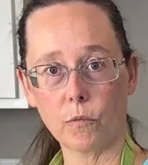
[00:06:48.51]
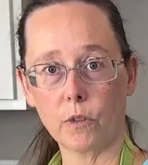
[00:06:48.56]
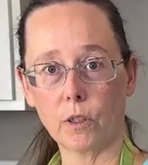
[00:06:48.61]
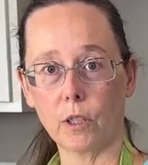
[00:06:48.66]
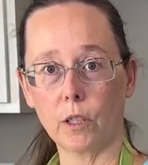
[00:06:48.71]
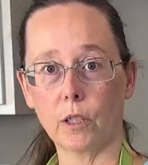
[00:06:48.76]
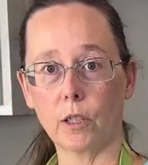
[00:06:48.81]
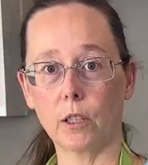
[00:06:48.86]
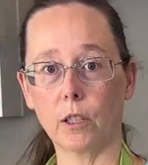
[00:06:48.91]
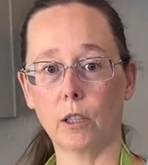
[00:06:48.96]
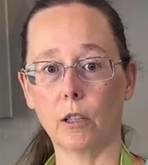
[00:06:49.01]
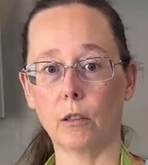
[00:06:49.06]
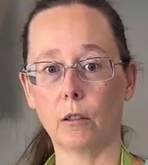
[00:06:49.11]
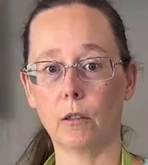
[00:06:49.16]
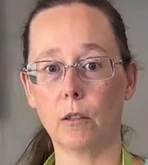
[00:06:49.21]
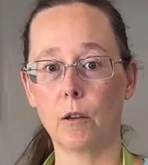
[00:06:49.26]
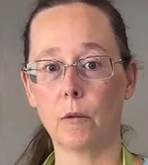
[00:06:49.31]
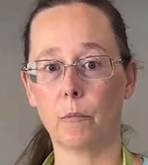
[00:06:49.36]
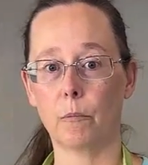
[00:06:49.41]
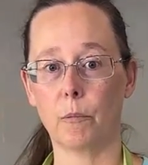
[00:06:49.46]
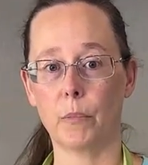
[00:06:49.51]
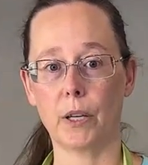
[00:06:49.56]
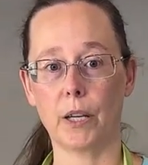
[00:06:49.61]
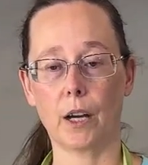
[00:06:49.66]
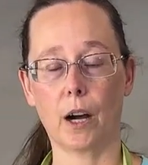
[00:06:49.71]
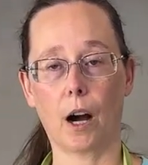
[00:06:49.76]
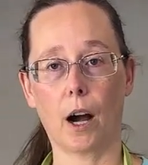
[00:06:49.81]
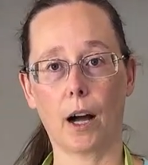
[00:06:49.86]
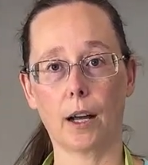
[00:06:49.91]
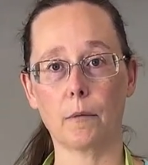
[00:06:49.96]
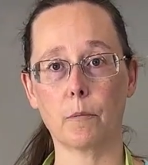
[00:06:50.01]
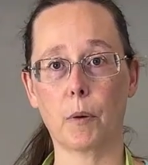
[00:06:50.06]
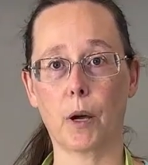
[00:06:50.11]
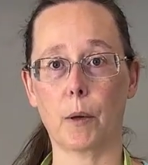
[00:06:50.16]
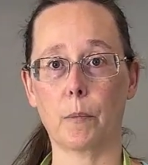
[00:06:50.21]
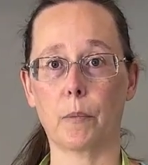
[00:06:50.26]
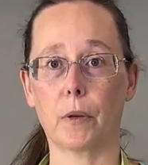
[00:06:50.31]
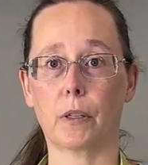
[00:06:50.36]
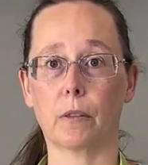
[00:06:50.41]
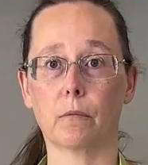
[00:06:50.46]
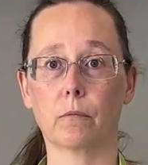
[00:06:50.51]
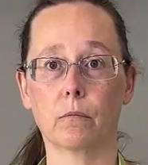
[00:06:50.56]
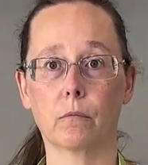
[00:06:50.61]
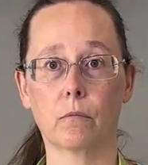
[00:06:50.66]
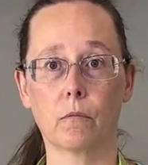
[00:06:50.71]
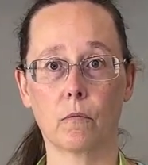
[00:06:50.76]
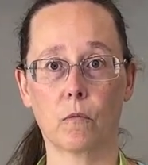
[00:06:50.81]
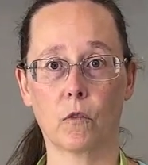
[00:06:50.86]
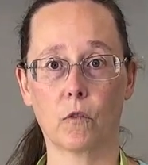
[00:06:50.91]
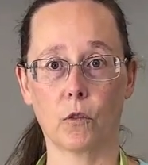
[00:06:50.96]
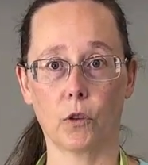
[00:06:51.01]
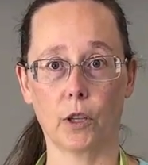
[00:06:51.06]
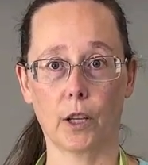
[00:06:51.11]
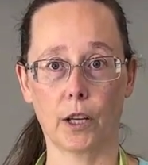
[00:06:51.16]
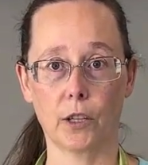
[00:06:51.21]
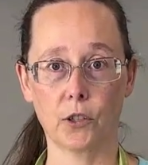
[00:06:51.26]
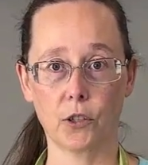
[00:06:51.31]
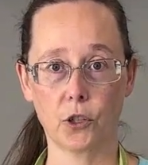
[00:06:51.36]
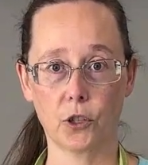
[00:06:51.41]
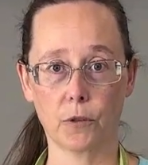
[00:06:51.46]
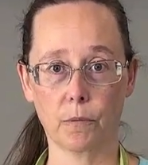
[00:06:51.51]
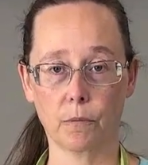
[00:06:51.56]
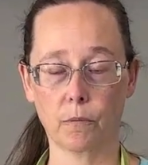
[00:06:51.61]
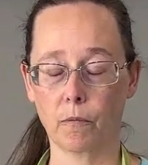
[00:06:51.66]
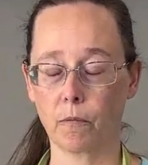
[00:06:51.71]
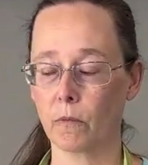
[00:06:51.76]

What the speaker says: It'll be hot and piping for lunch,